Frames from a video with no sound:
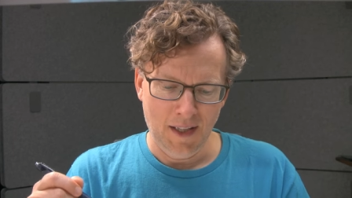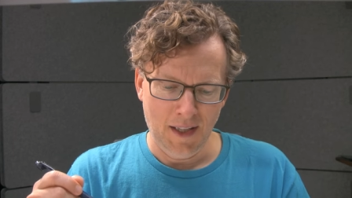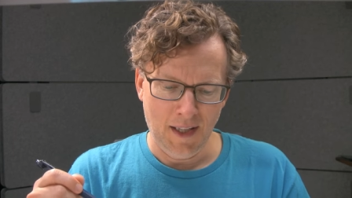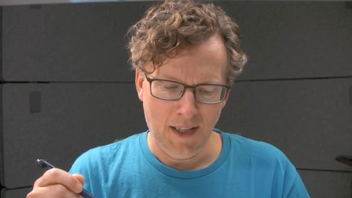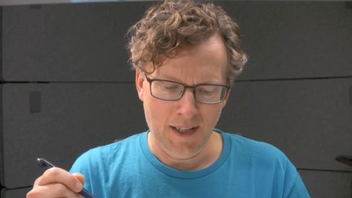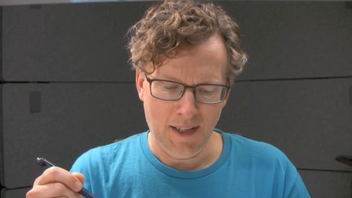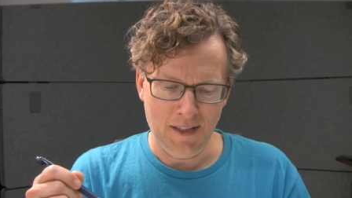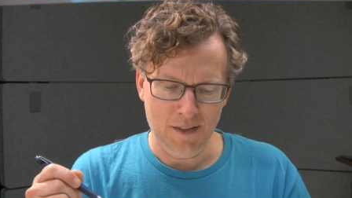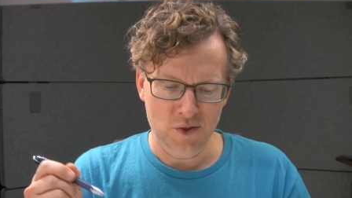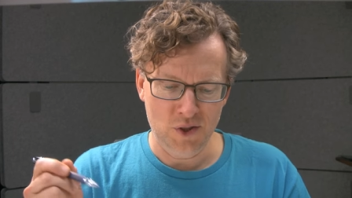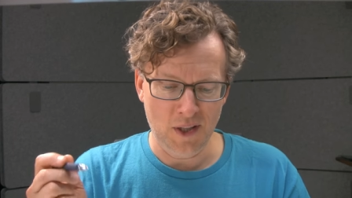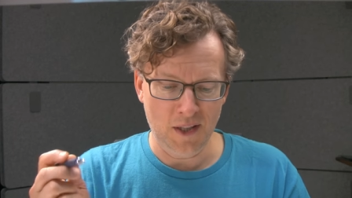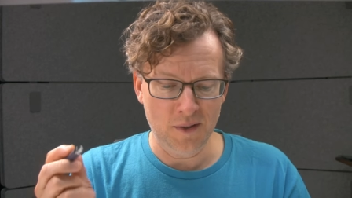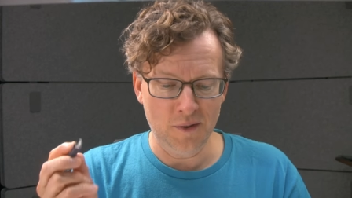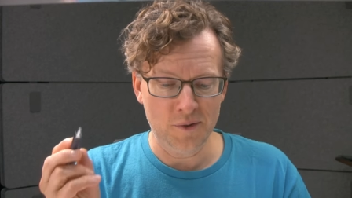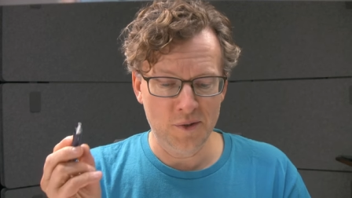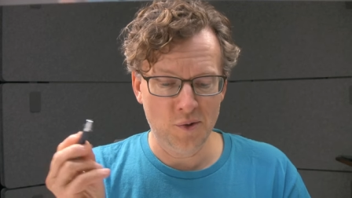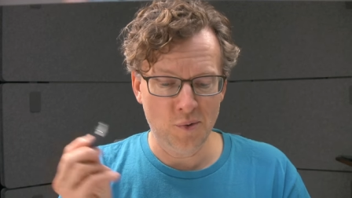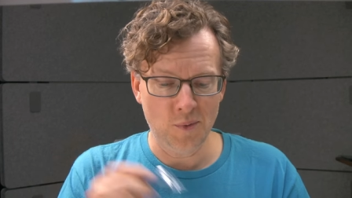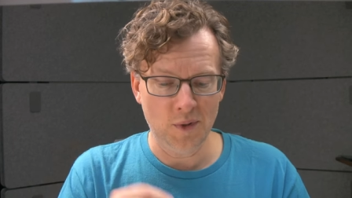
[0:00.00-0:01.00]
and
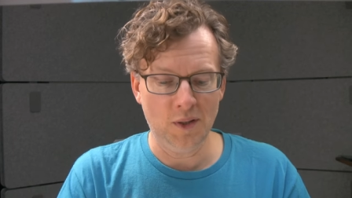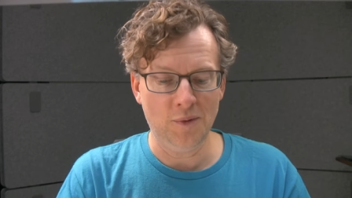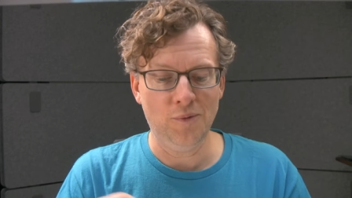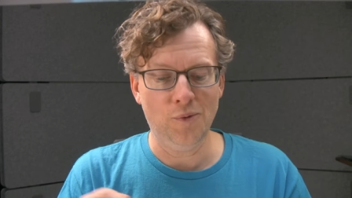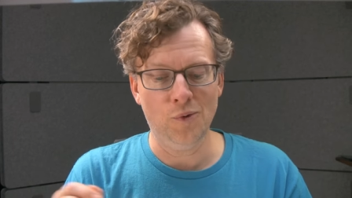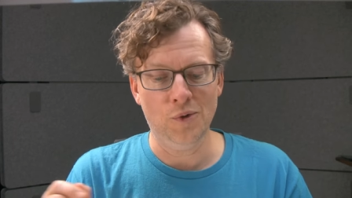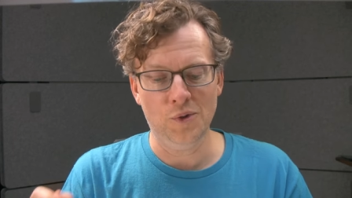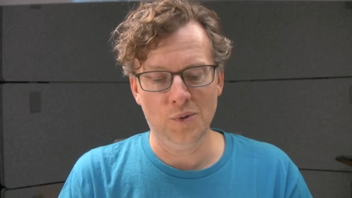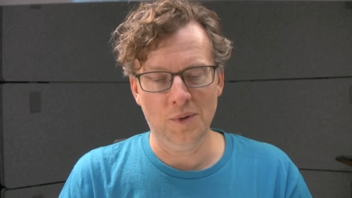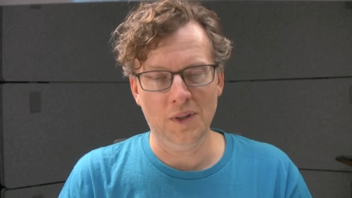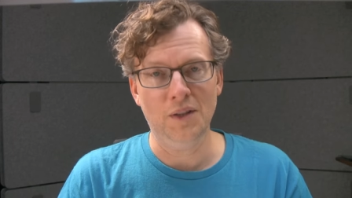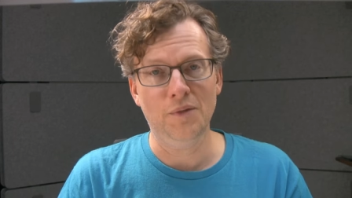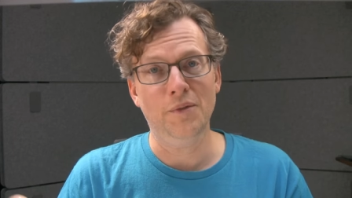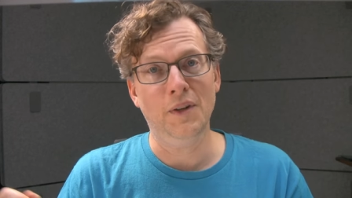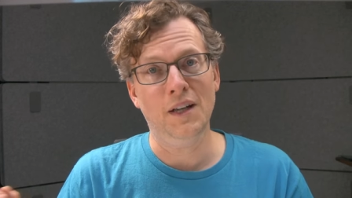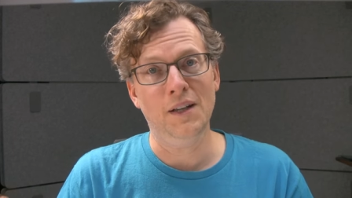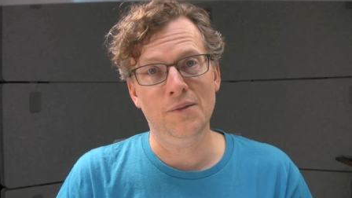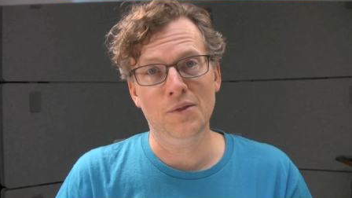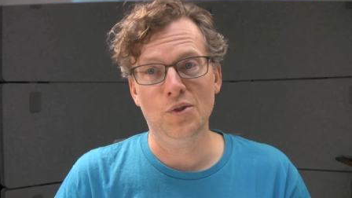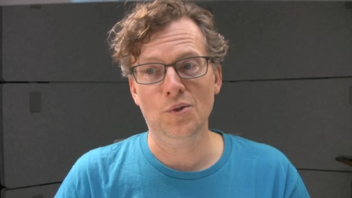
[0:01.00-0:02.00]
channels 24,
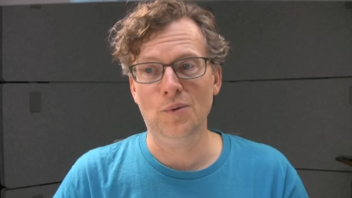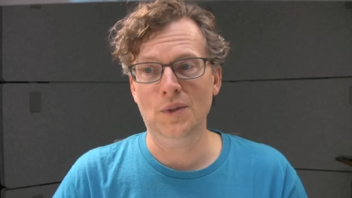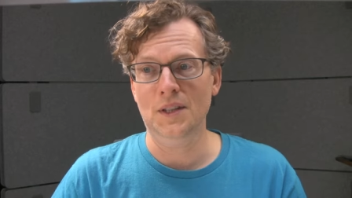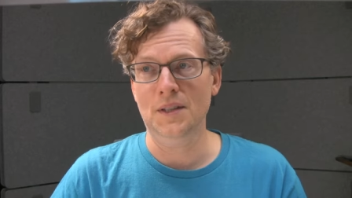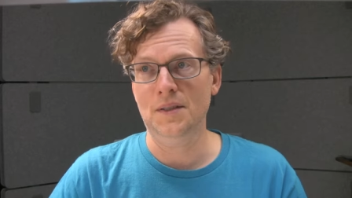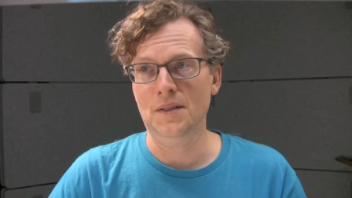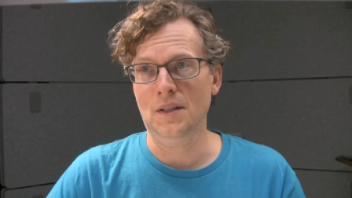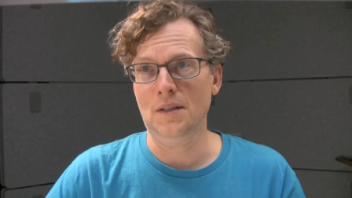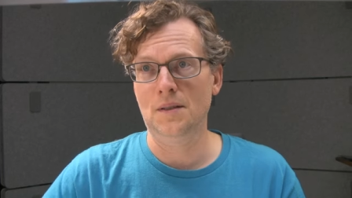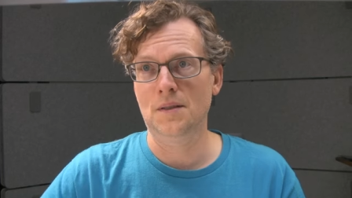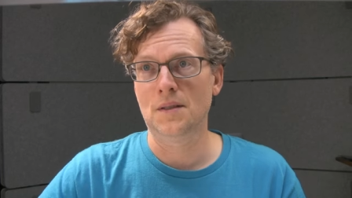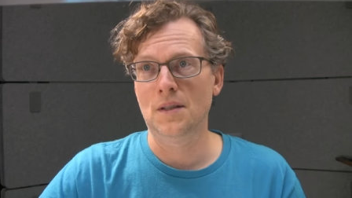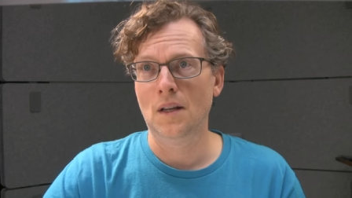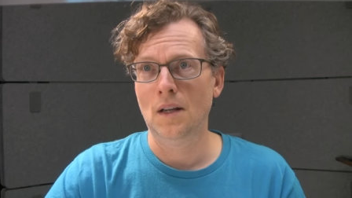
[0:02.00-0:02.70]
25, and 26.